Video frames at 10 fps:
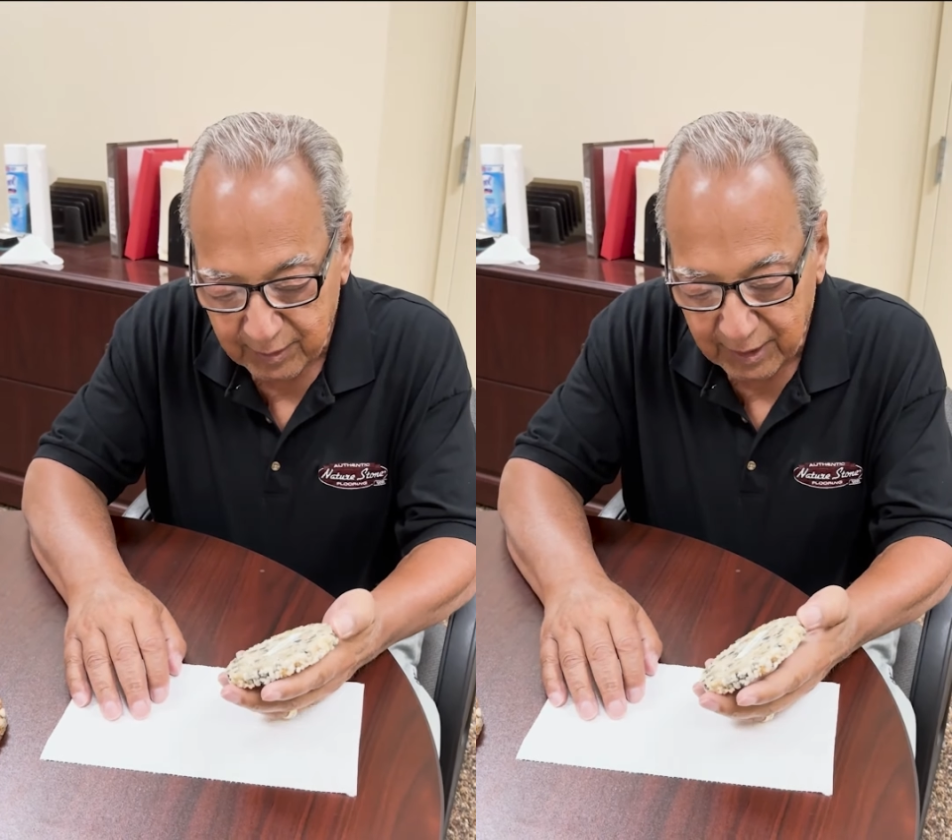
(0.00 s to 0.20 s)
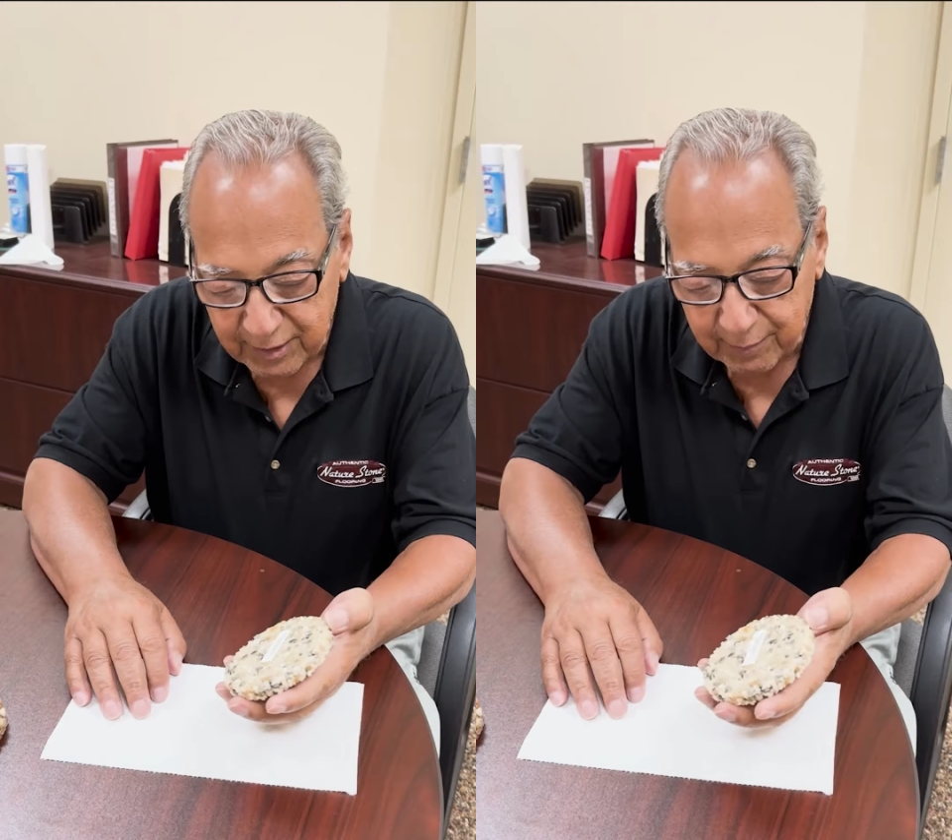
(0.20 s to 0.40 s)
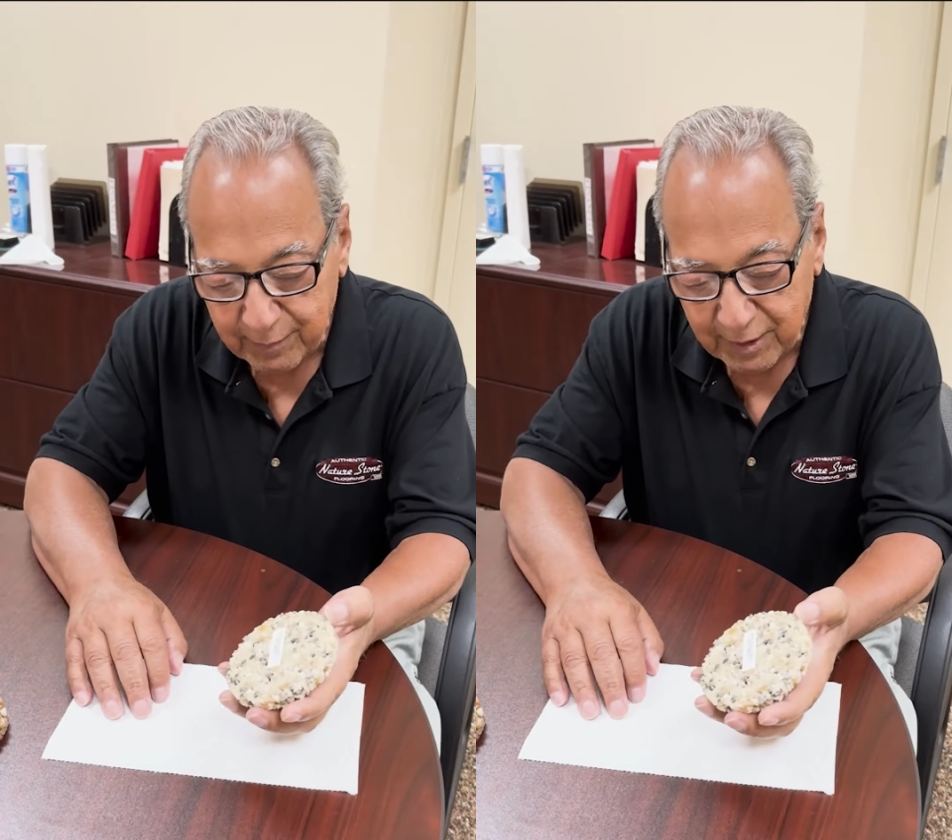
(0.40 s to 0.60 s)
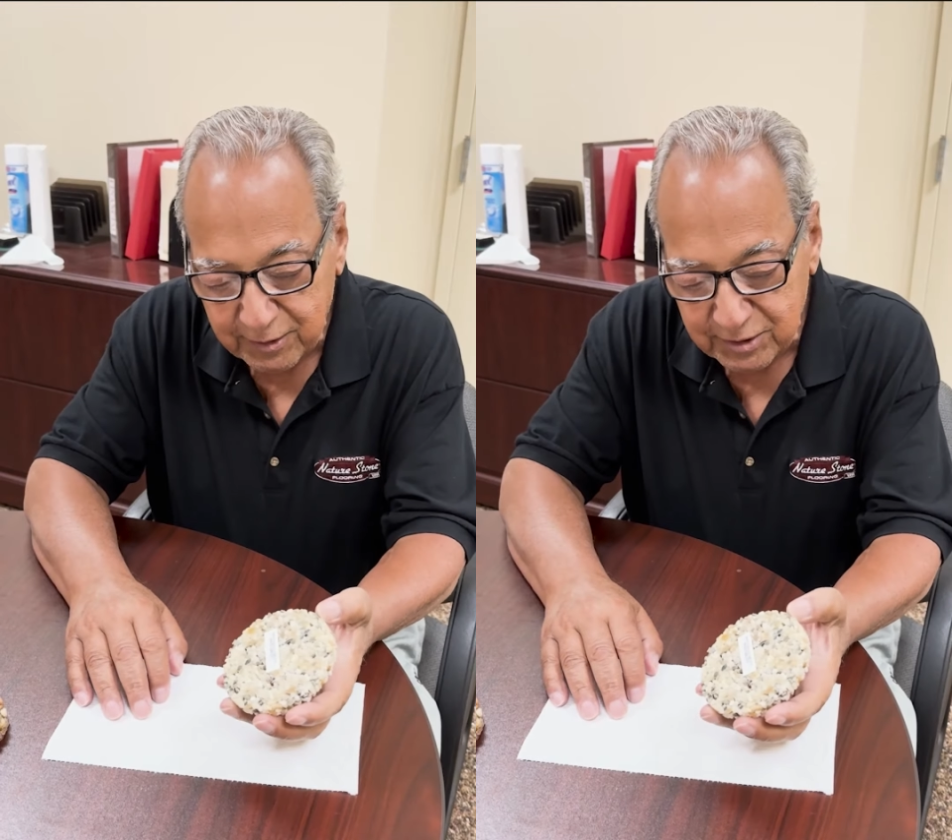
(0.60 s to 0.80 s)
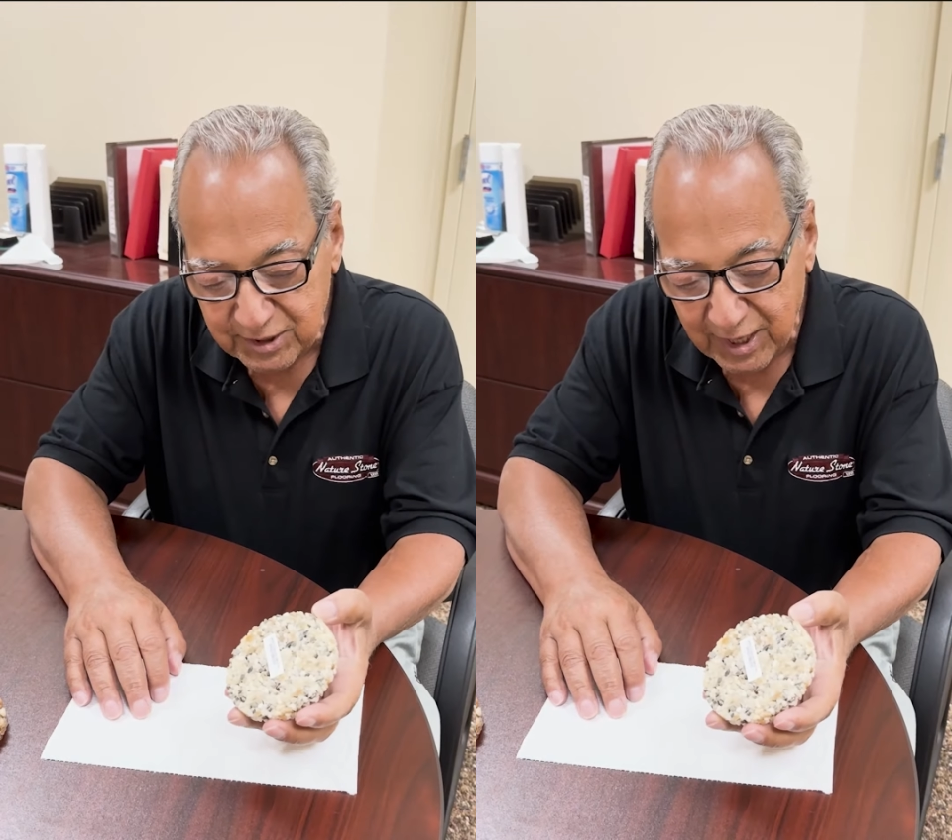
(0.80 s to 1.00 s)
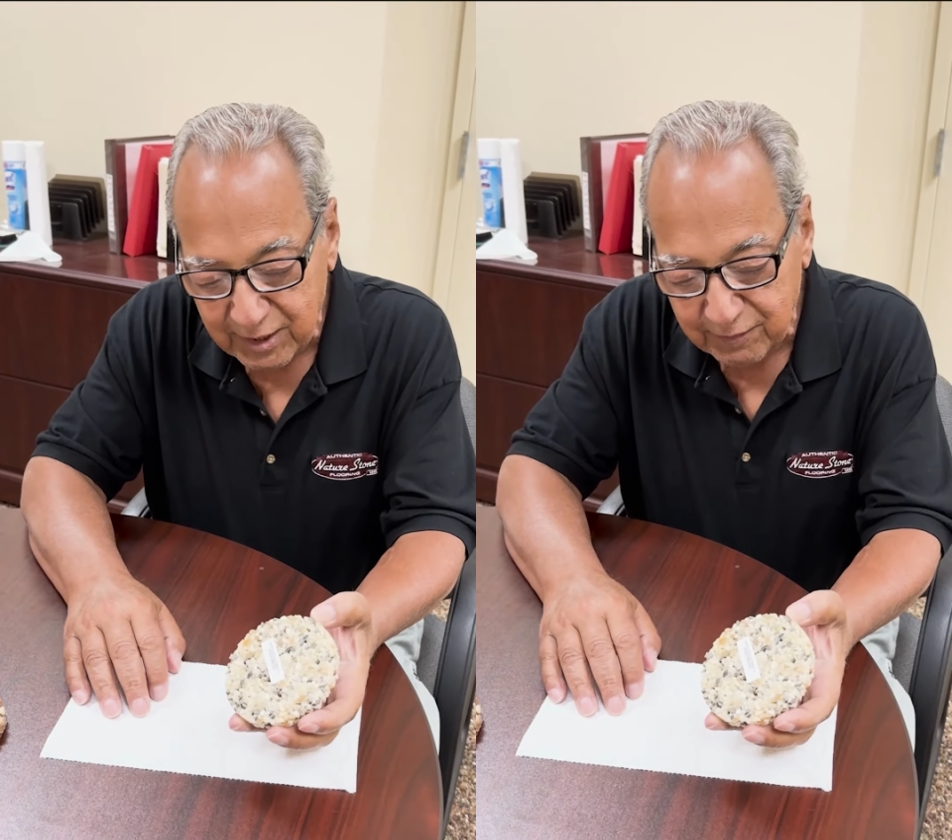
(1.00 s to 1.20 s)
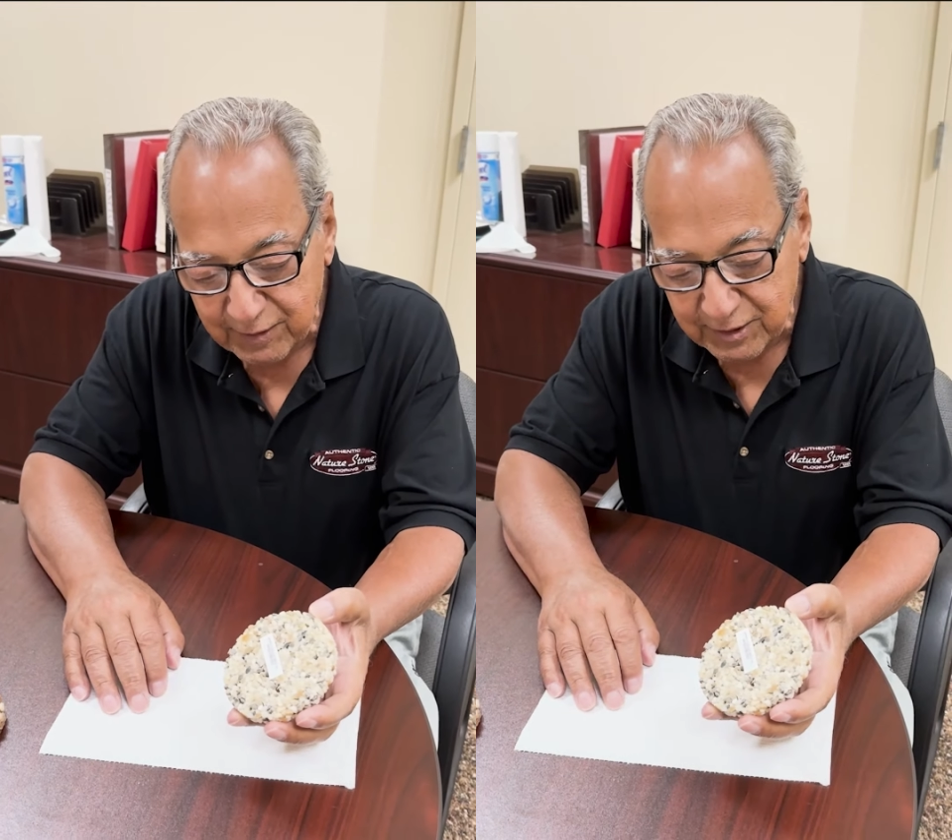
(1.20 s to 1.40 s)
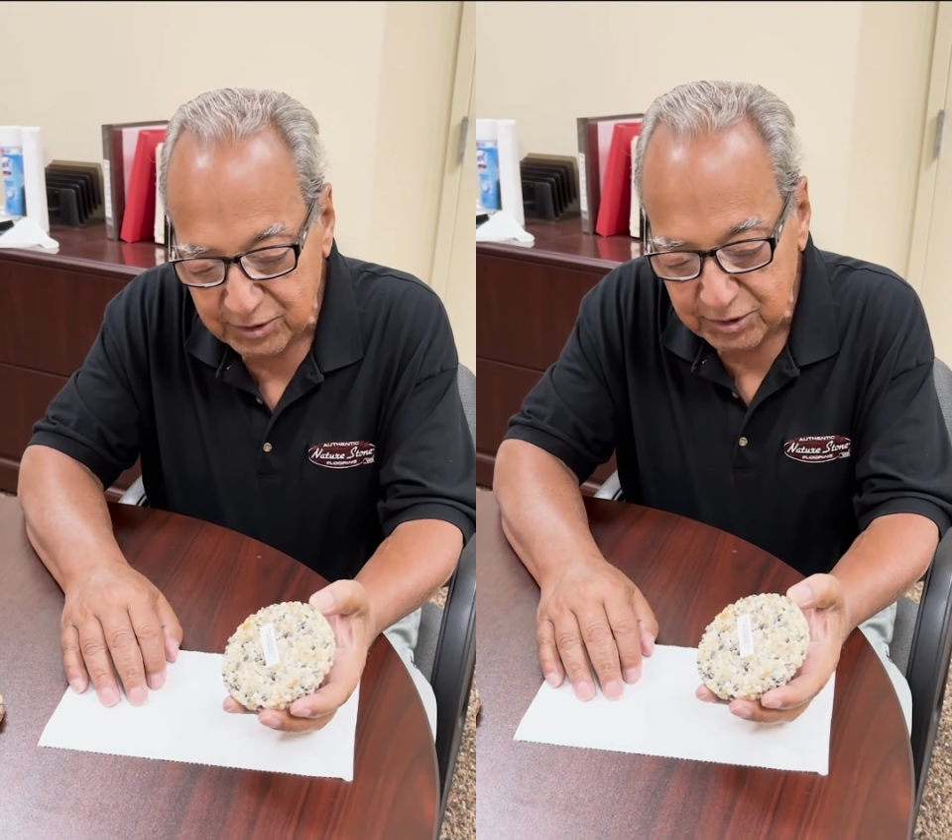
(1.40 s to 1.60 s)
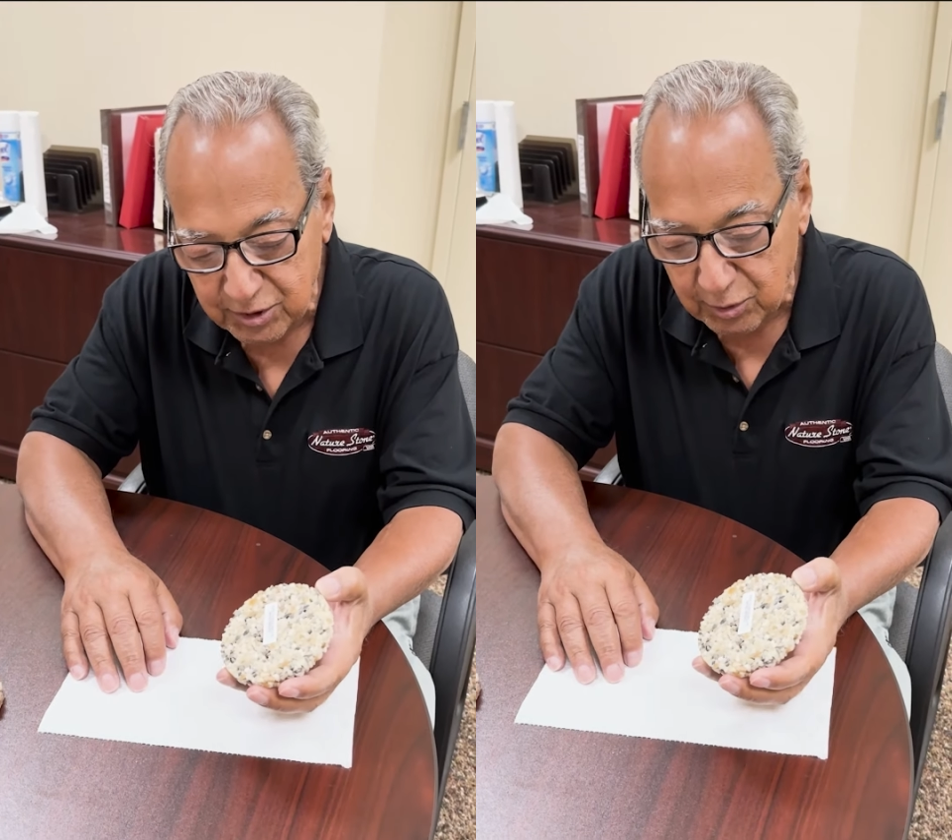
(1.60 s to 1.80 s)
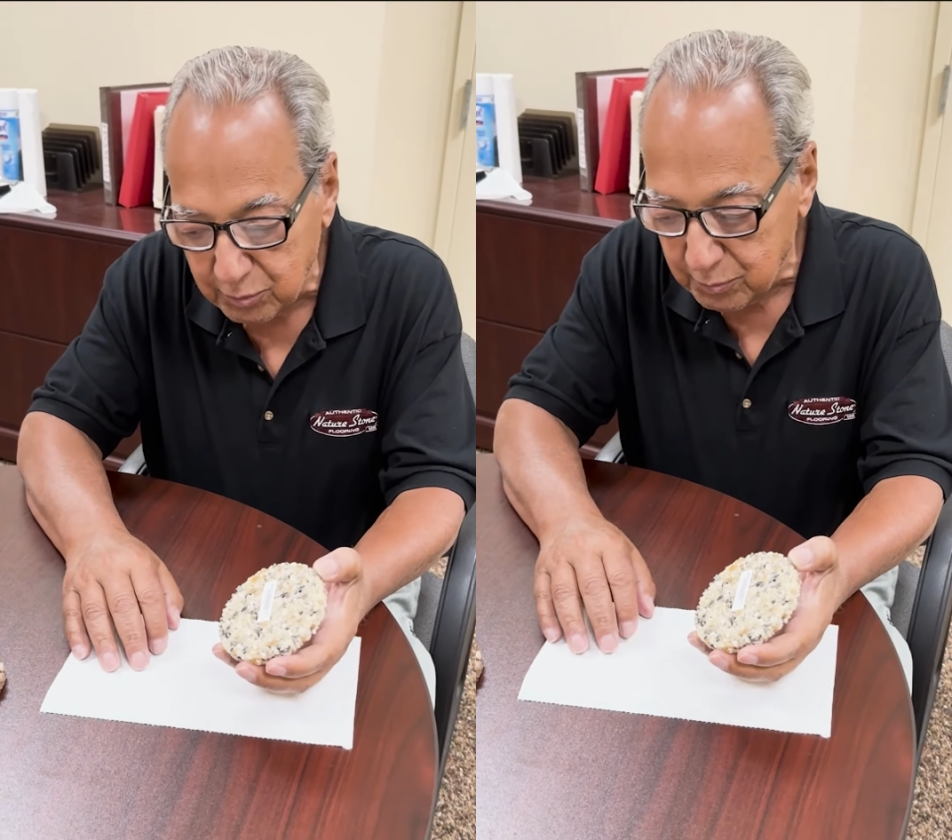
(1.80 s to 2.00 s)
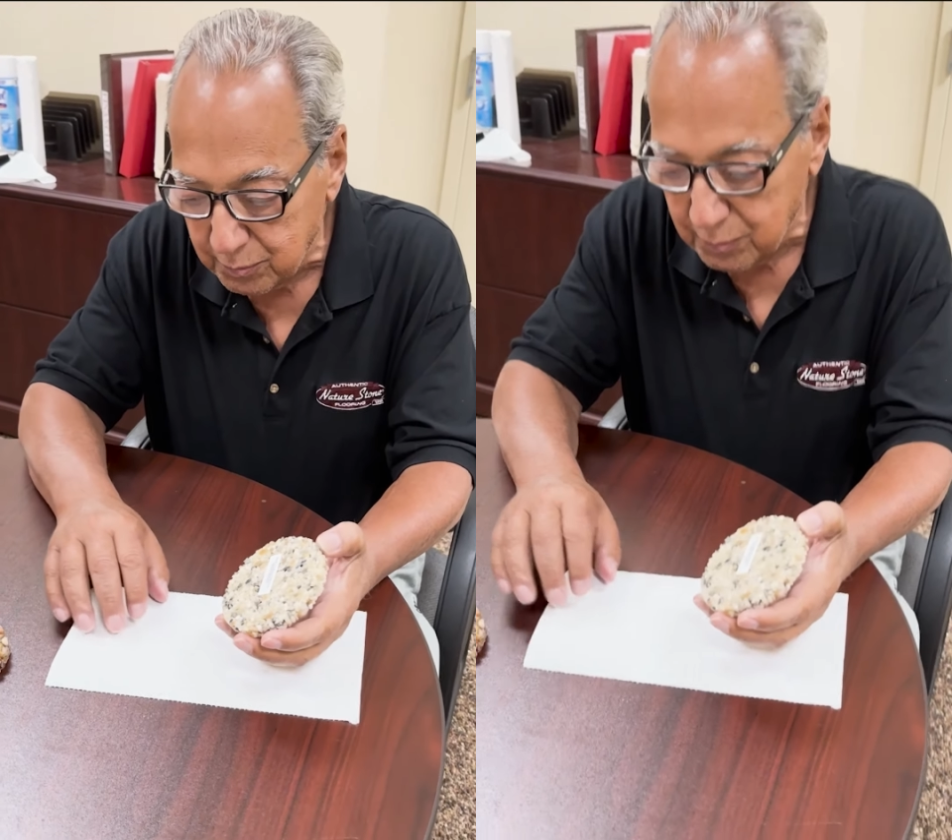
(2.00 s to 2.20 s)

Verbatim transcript: on the underside of Nature Stone,